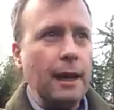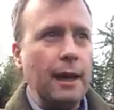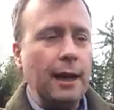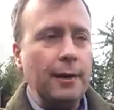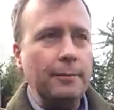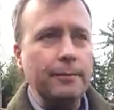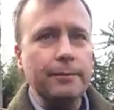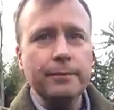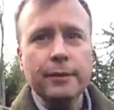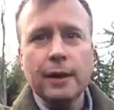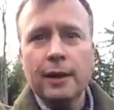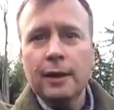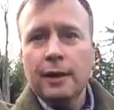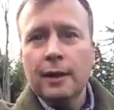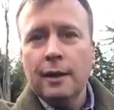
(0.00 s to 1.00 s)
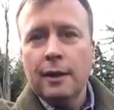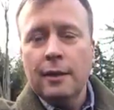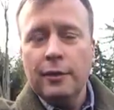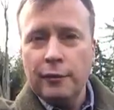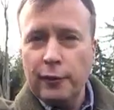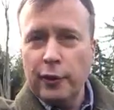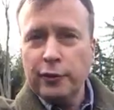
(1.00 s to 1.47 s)

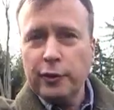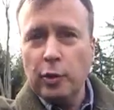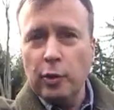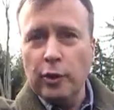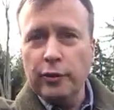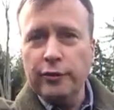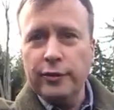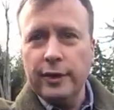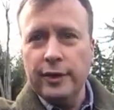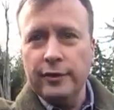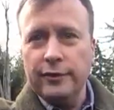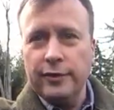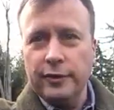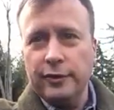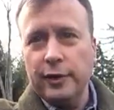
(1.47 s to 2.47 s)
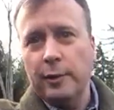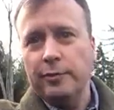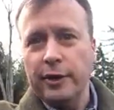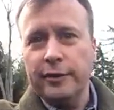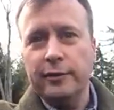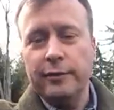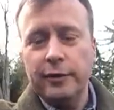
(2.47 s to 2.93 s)
The first course is the
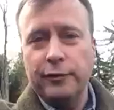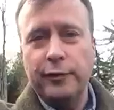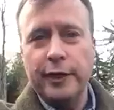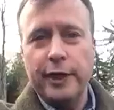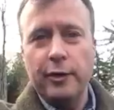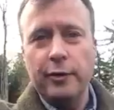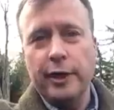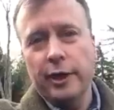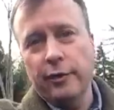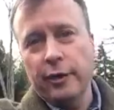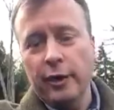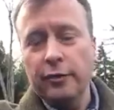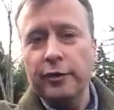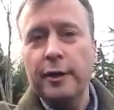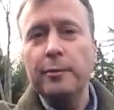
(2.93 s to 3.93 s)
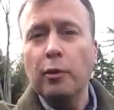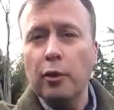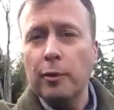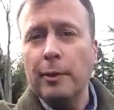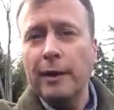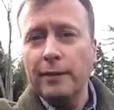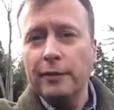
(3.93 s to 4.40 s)
subject of this video here, and I'll say
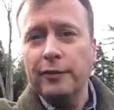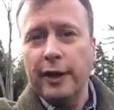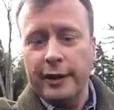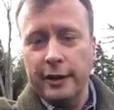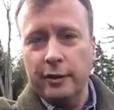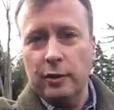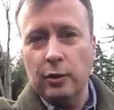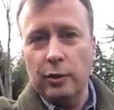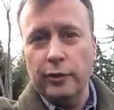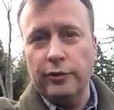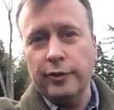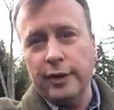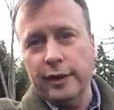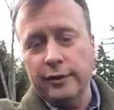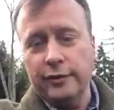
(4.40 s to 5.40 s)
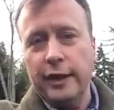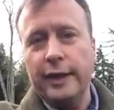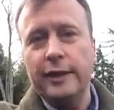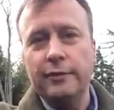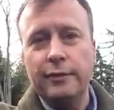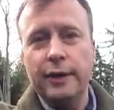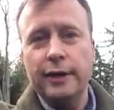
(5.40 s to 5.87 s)
more about the second course in a
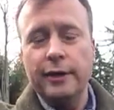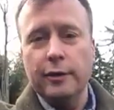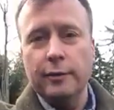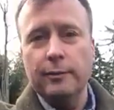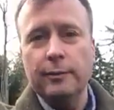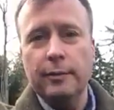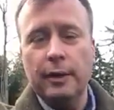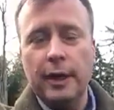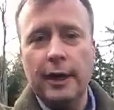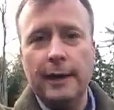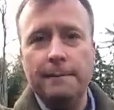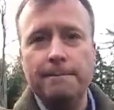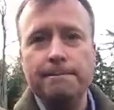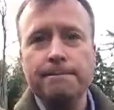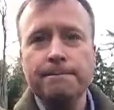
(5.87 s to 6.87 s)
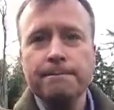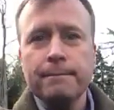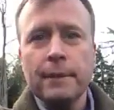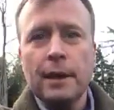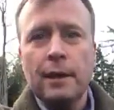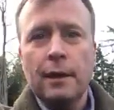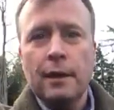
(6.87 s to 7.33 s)
second video.
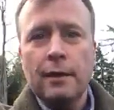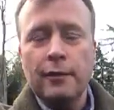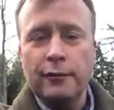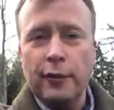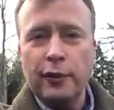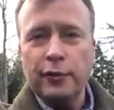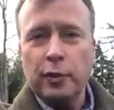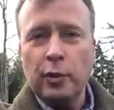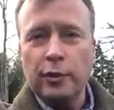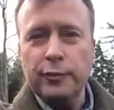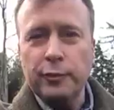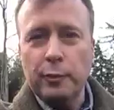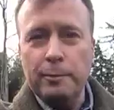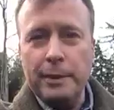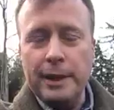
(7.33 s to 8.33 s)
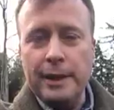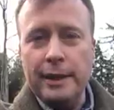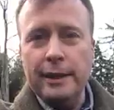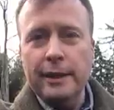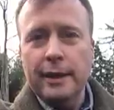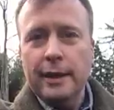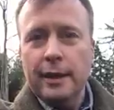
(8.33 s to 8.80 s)
The first course will
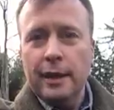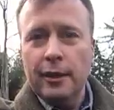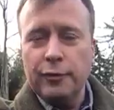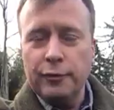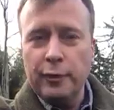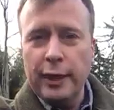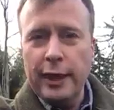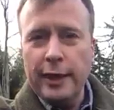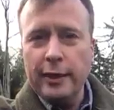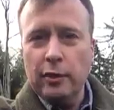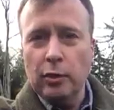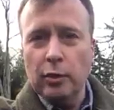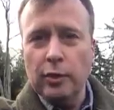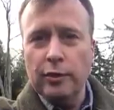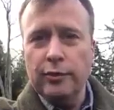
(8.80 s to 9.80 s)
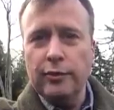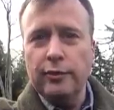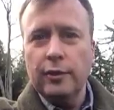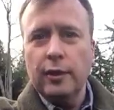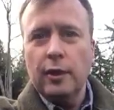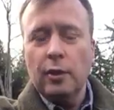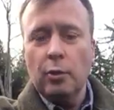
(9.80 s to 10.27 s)
be a 3-day
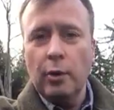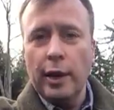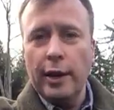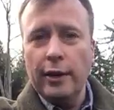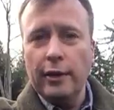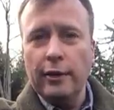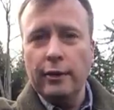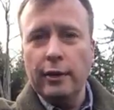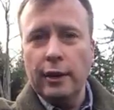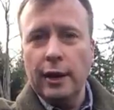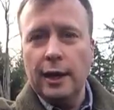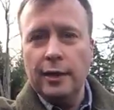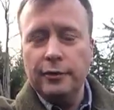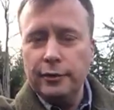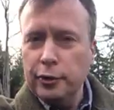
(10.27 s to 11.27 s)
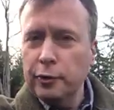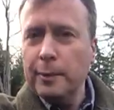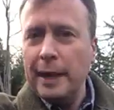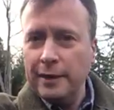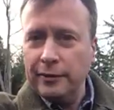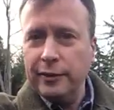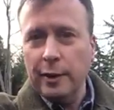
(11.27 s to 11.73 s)
course where two
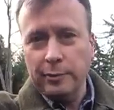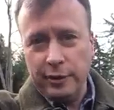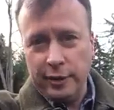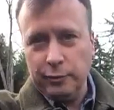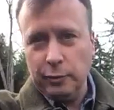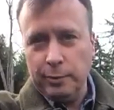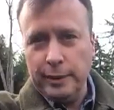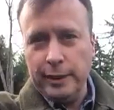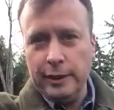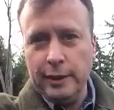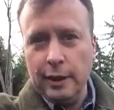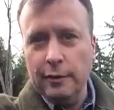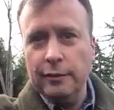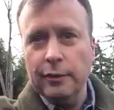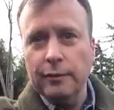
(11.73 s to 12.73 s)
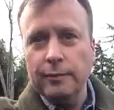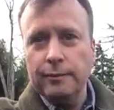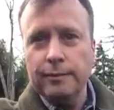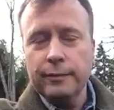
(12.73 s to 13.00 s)
main subjects will be covered.